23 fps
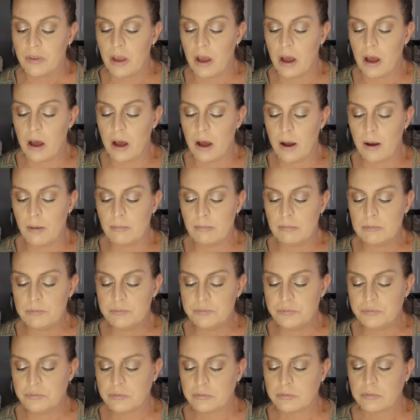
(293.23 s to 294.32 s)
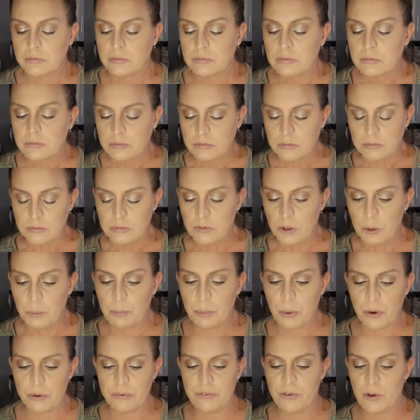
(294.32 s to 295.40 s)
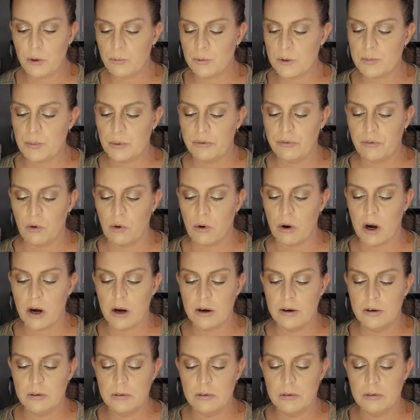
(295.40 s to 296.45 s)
um, perfumes before.